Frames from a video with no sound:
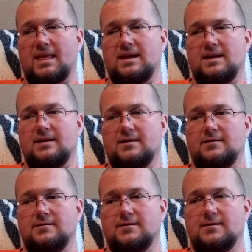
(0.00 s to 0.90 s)

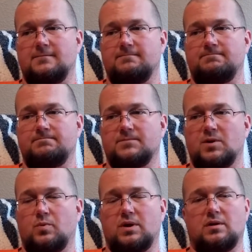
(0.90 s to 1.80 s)
And a
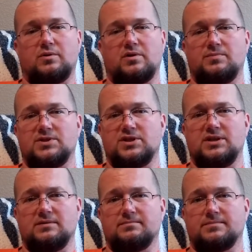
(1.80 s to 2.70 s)
well-oiled
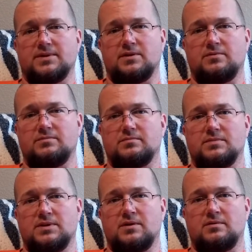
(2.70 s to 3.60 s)
machine,
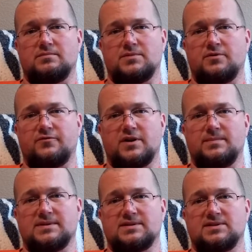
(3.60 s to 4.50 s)
no funny
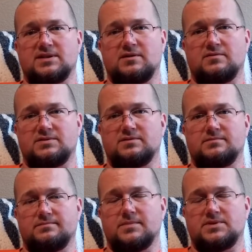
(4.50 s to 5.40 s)
business there. It's
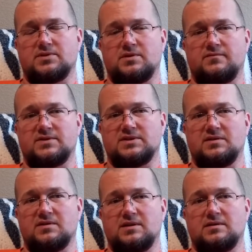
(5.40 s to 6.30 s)
a good
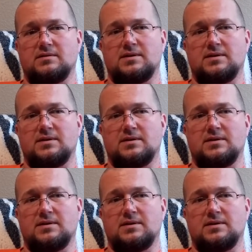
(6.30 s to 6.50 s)
facility.